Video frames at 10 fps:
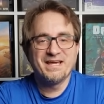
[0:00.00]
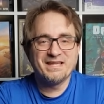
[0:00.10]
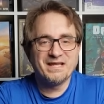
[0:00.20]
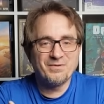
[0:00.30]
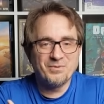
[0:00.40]

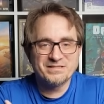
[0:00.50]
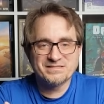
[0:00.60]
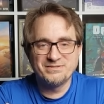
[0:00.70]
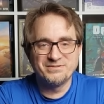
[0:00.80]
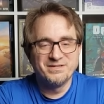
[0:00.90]
And I want
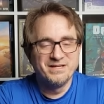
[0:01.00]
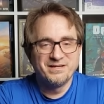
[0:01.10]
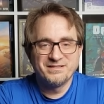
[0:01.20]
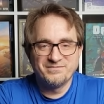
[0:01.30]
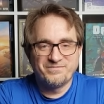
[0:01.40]
to
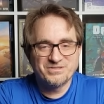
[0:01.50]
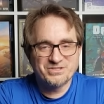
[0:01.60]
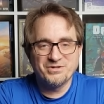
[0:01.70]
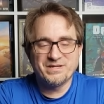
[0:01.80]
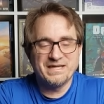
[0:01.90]
uh, for
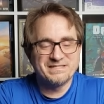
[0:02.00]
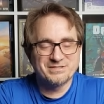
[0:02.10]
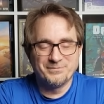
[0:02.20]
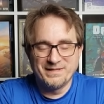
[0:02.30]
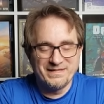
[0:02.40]
showcase
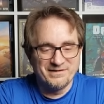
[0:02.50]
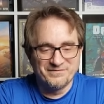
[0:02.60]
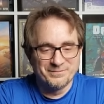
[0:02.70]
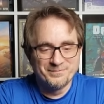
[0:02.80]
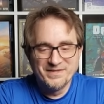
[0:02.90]
so many
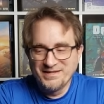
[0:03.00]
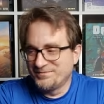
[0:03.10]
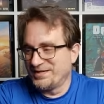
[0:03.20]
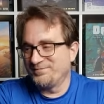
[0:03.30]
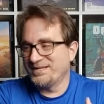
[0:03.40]
of them.
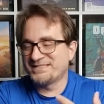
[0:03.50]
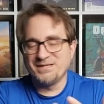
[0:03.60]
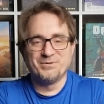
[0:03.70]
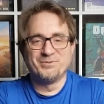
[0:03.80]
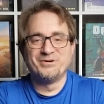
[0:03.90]
My, my
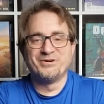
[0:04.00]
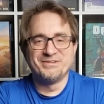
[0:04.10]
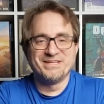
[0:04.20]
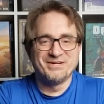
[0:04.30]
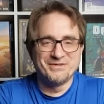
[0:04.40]
table will
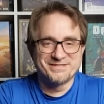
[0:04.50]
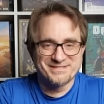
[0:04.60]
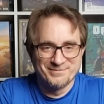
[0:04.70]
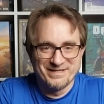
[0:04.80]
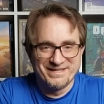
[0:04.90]
only hold
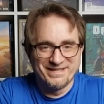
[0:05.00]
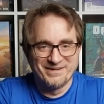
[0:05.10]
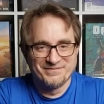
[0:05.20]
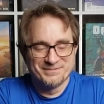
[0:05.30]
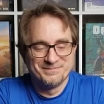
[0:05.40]
so many
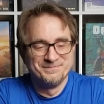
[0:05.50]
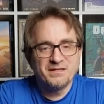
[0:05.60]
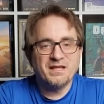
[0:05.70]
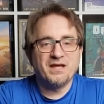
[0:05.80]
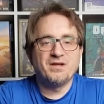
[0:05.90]
of them.
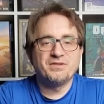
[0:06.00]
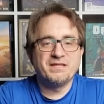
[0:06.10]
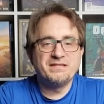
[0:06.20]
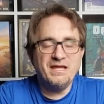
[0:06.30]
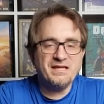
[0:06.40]
Now,
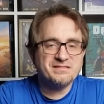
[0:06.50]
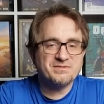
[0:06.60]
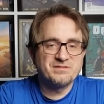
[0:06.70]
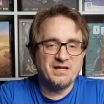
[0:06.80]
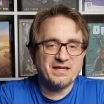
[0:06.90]
the
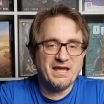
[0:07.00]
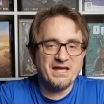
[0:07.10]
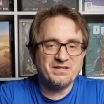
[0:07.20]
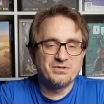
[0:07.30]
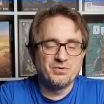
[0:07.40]
next
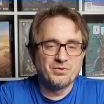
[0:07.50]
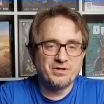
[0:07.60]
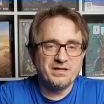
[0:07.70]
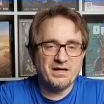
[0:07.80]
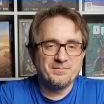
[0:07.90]

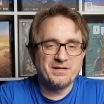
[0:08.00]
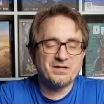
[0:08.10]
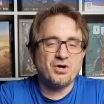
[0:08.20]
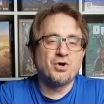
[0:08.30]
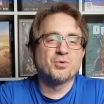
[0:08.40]
category I'm going to
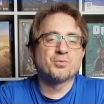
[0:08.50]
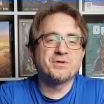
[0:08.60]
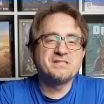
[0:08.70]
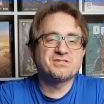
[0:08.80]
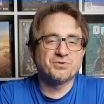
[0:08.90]
call
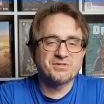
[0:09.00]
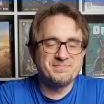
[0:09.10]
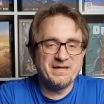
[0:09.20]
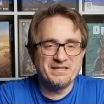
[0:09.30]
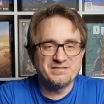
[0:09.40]

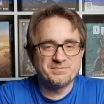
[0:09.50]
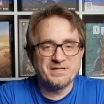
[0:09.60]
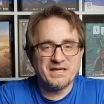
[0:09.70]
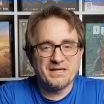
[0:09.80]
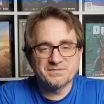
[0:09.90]
resource
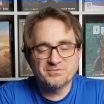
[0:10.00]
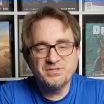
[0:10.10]
management games.